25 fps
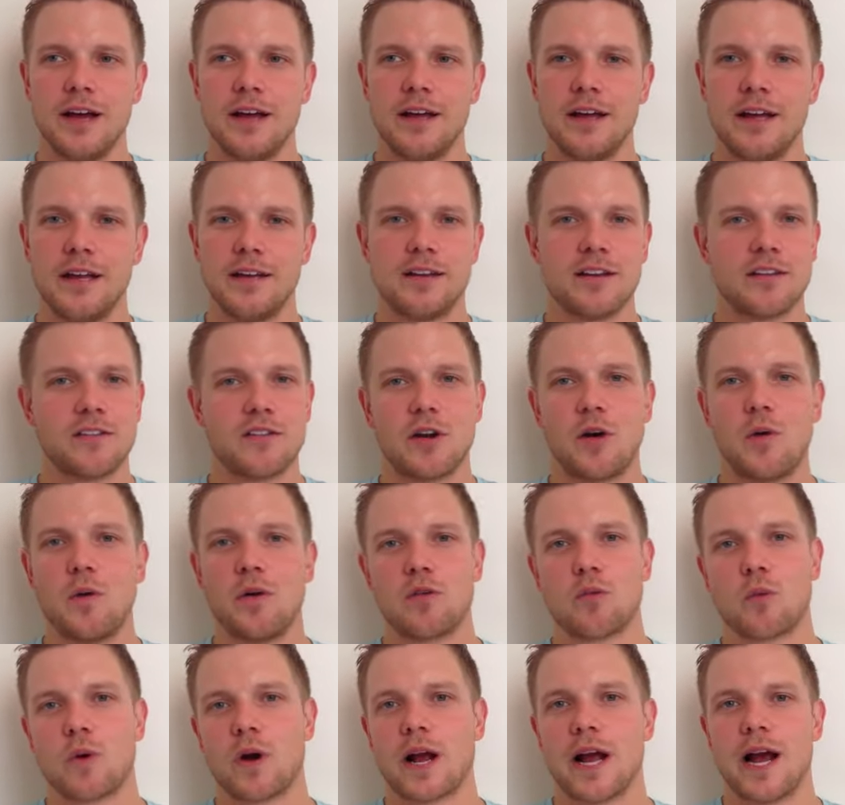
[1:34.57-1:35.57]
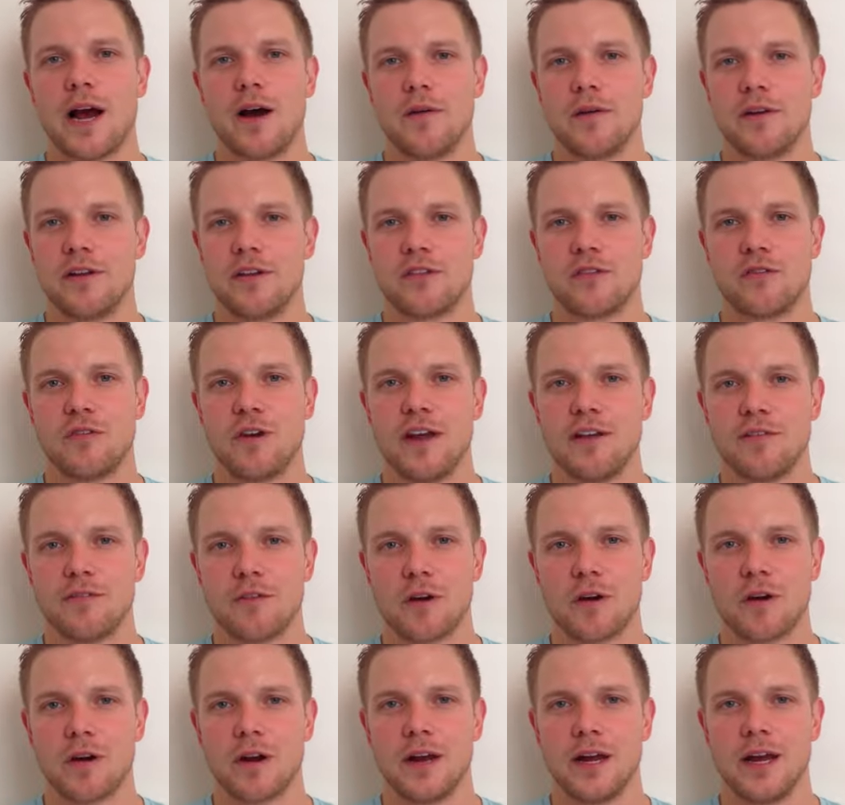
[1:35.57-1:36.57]
it doesn't always work out in his
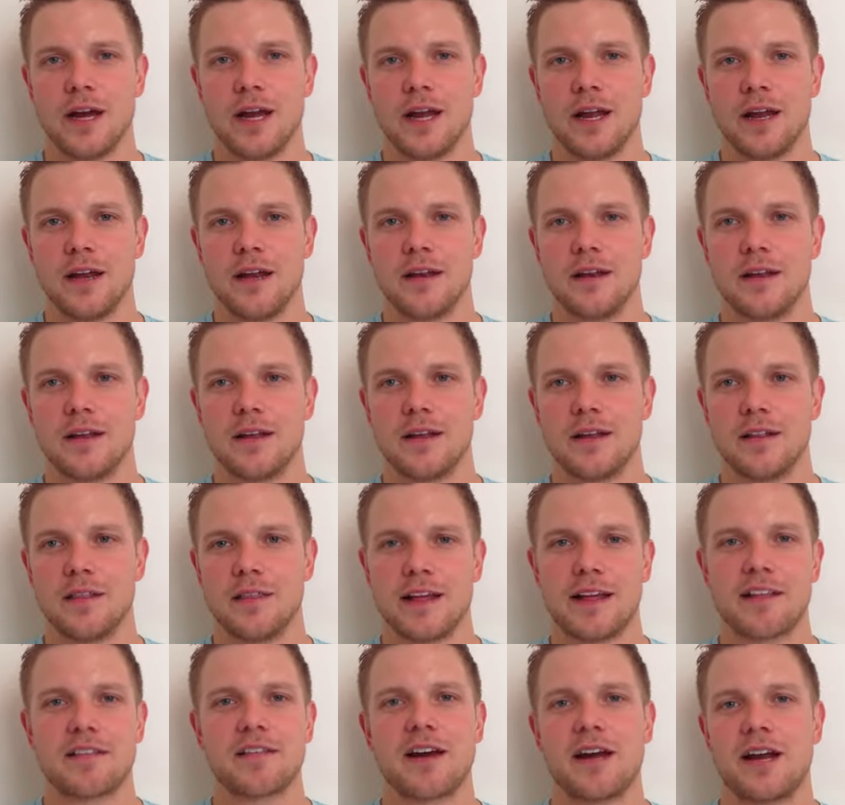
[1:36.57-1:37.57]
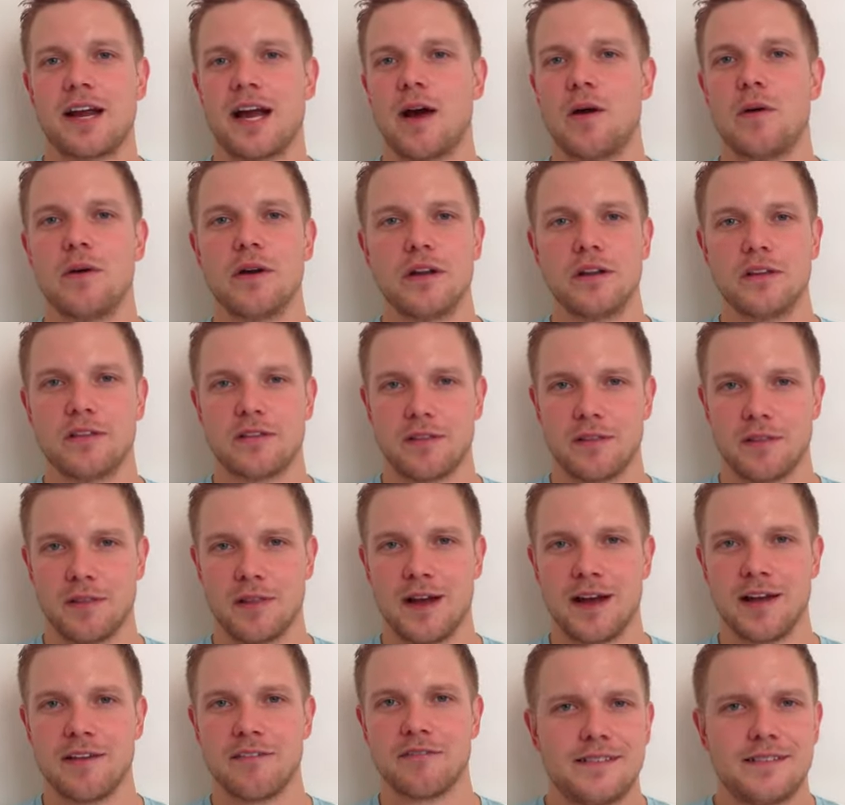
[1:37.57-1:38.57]
favor, and that's kind of how it is in
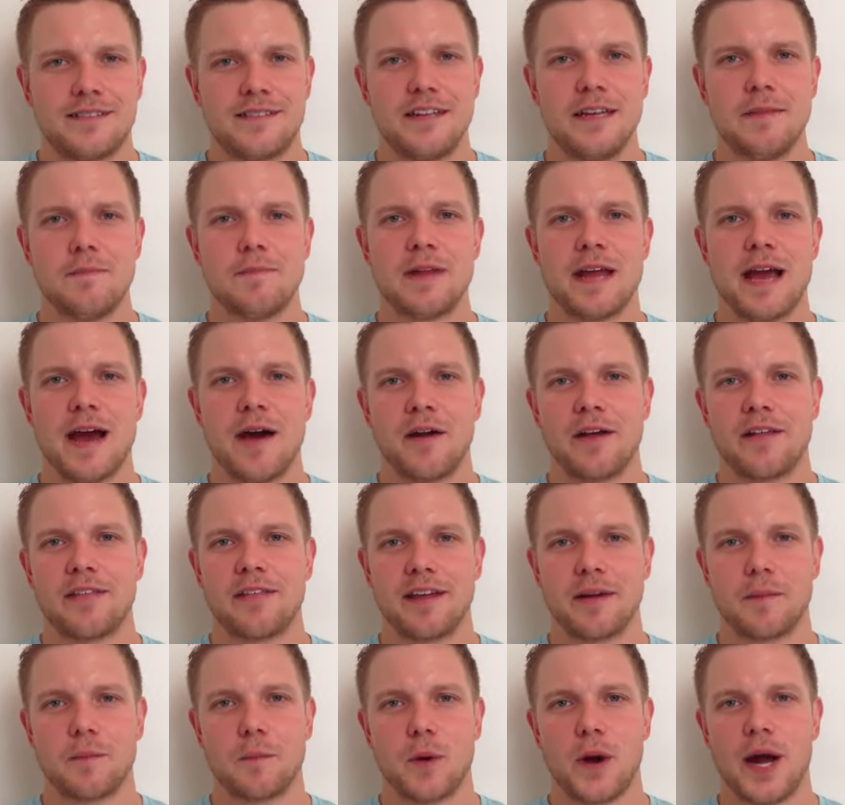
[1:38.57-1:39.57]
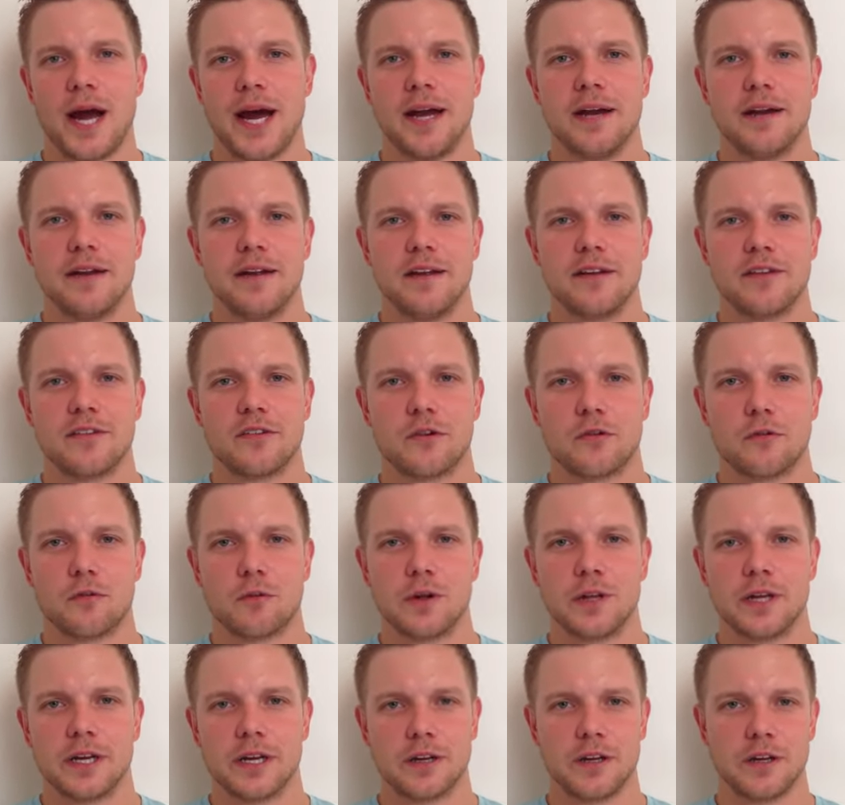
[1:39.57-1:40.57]
life. Deep down, I think Brad is a
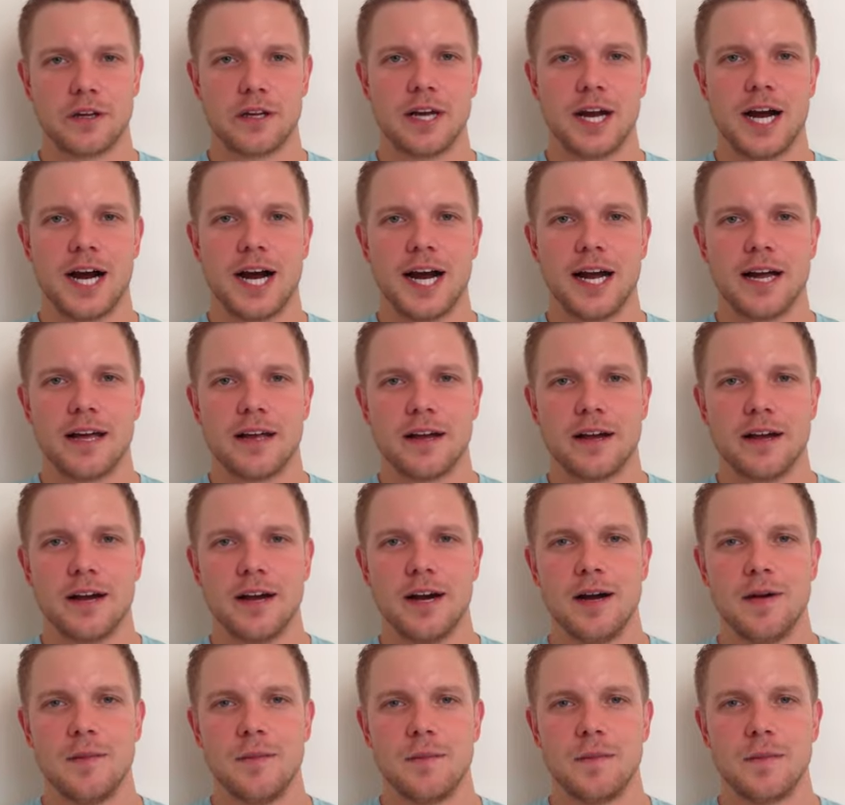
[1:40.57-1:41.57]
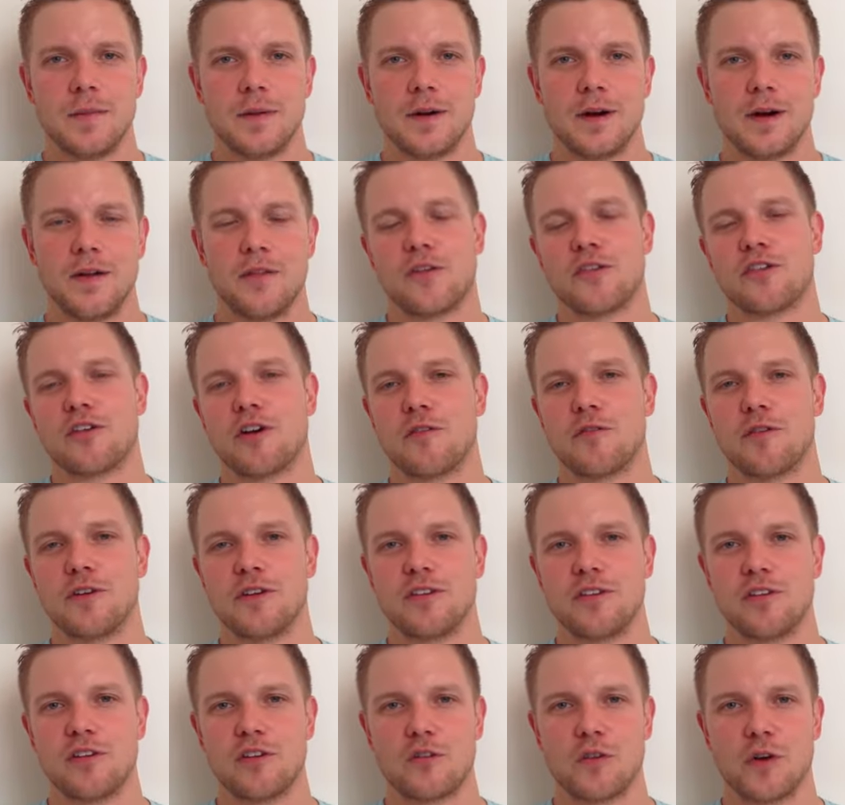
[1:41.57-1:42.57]
really good guy. On the
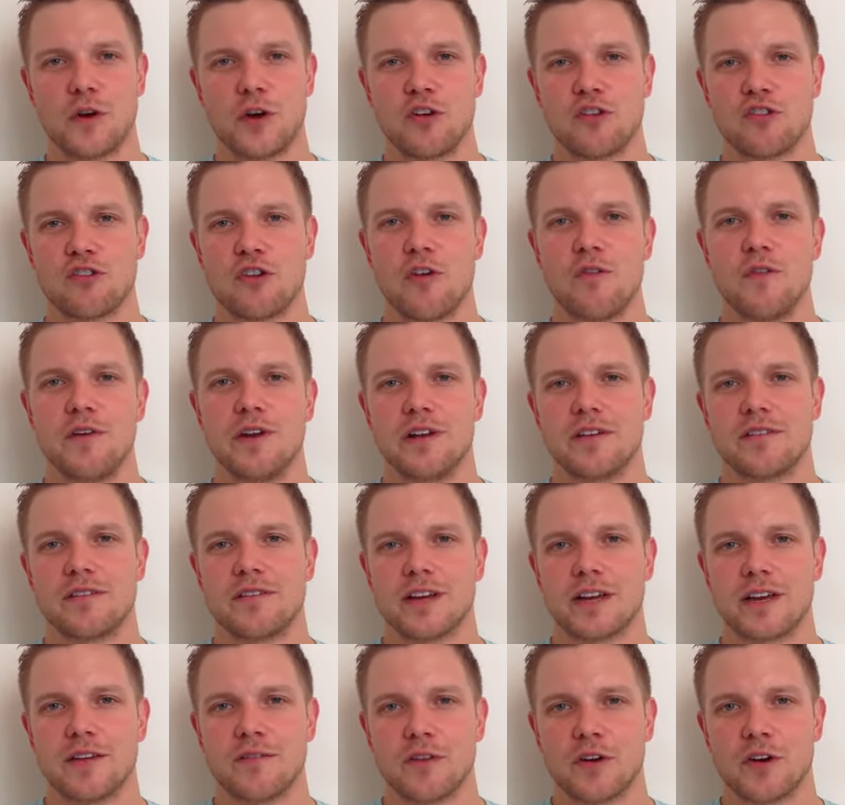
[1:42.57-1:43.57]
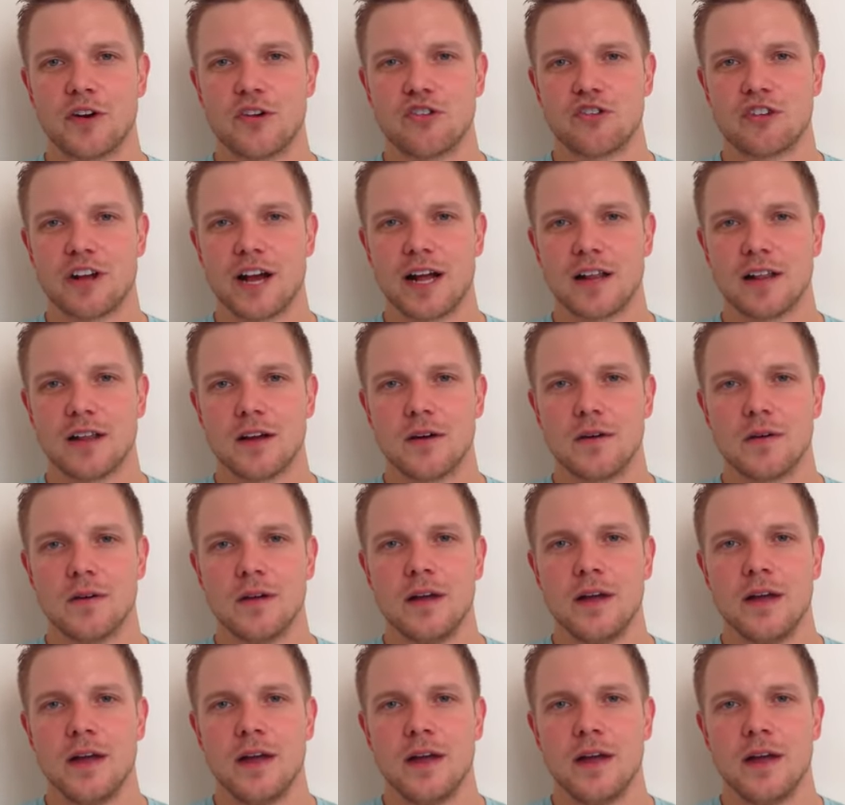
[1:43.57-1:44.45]
surface, he's very chauvinistic and very shallow,